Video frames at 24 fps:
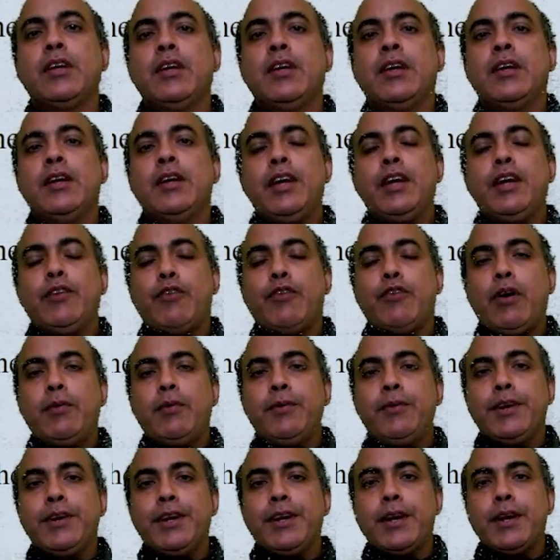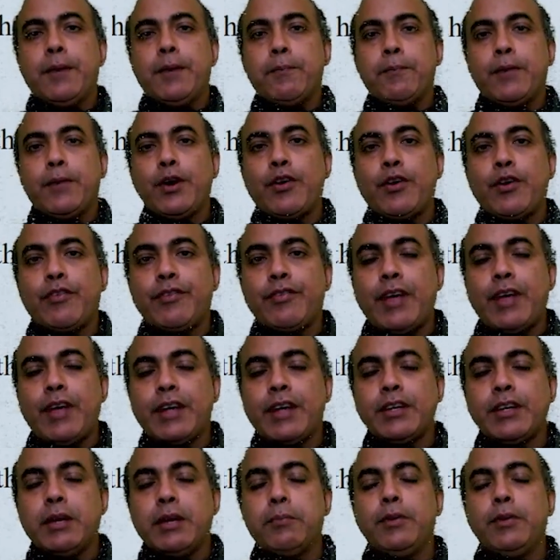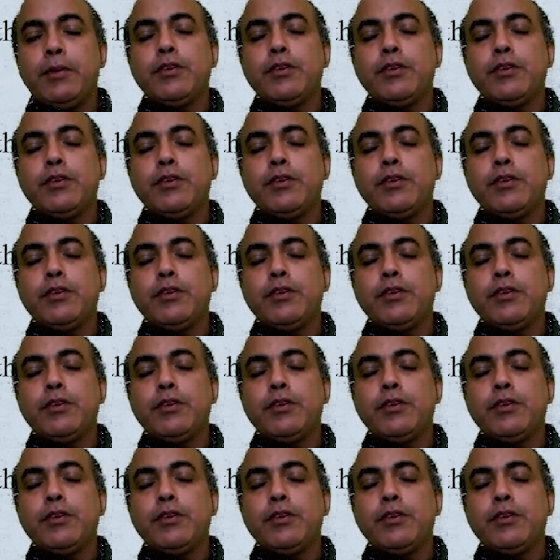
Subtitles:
involving number of variables,